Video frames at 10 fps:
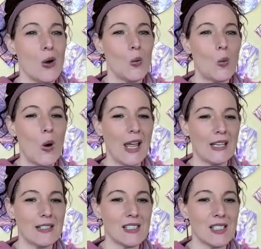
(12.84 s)

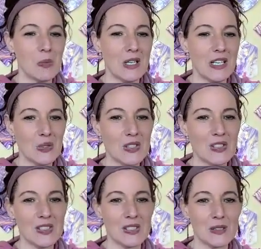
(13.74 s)
when someone
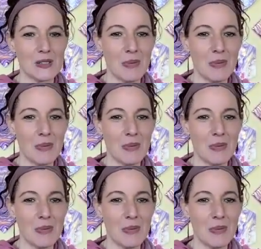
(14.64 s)
else's